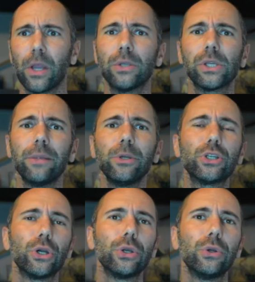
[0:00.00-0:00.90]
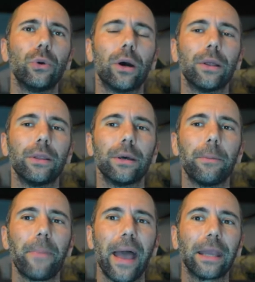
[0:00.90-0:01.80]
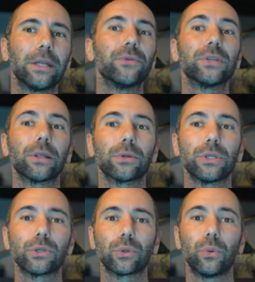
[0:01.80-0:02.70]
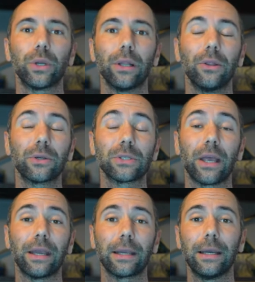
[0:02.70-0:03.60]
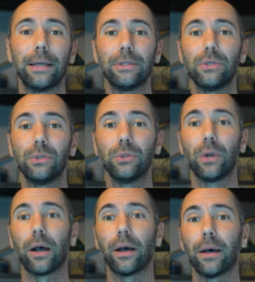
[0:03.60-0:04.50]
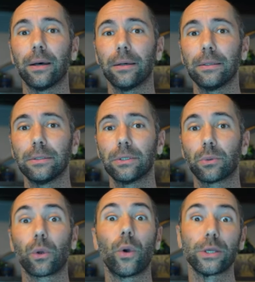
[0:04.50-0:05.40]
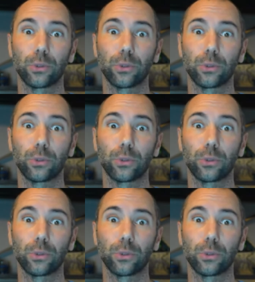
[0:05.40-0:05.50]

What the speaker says: So let me show you on the back end of Seller Central what it looks like to request a